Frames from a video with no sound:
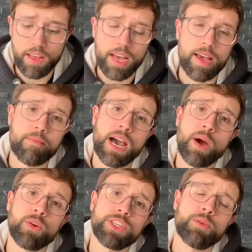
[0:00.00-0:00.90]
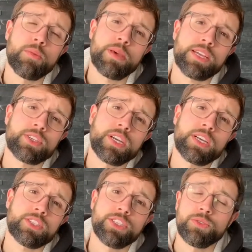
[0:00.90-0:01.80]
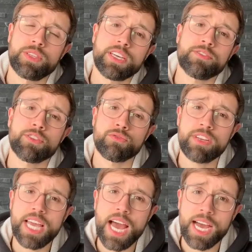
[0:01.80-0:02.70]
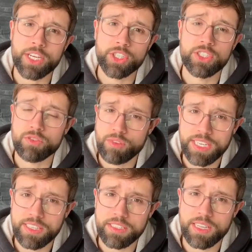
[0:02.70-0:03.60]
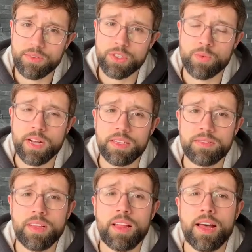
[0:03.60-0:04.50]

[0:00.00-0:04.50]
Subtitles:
I want you to think of 3 actions and write these down as well.